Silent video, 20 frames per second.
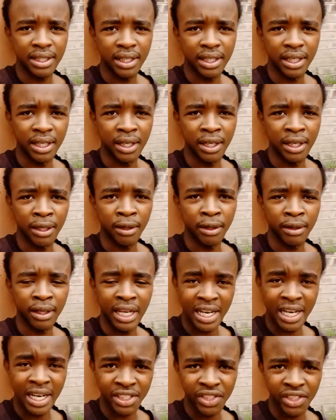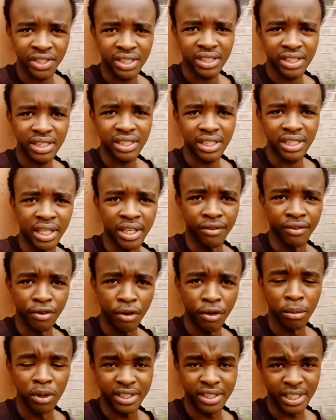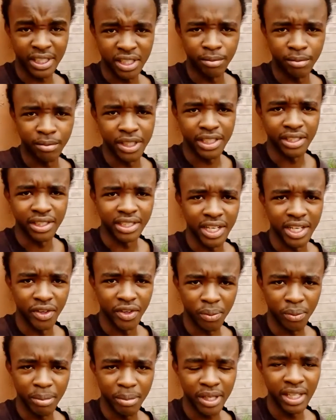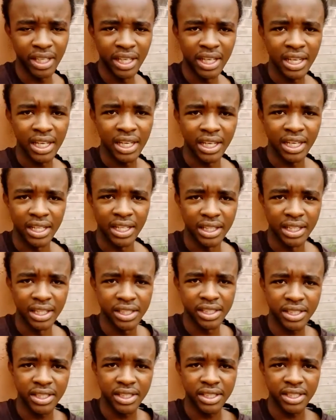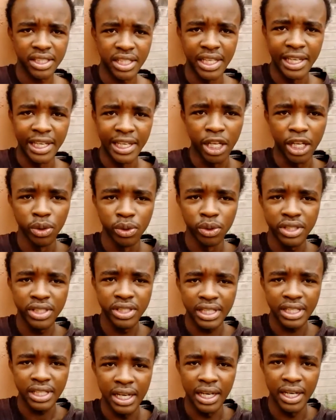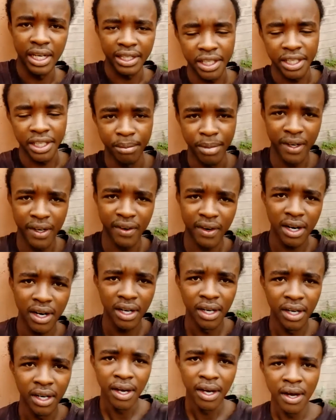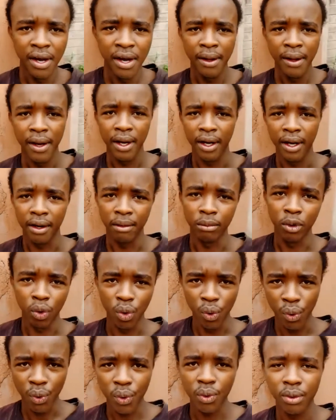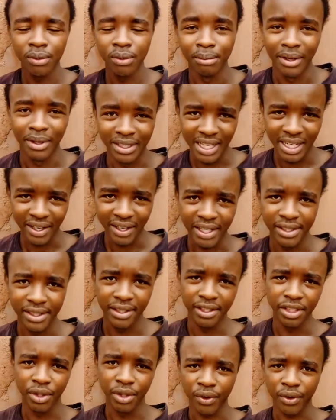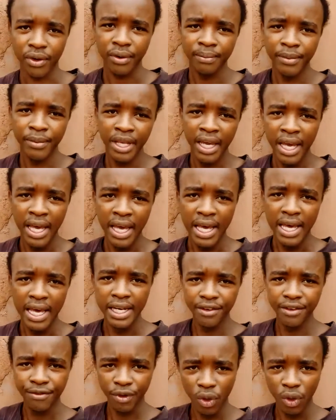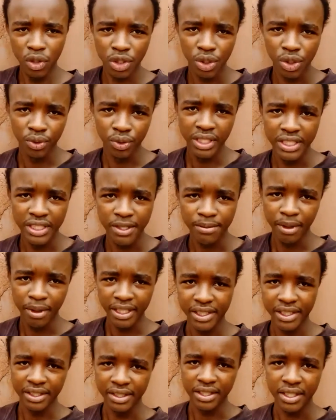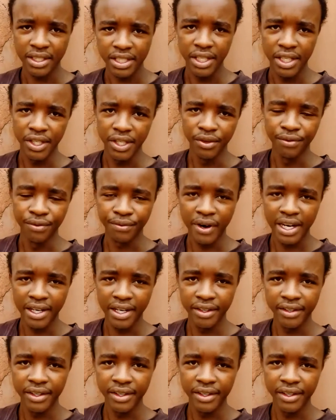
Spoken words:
largest informal settlement in Nairobi, and this includes Kibera, Mukuru, Madari, and Dandora. And if you go to these places, you find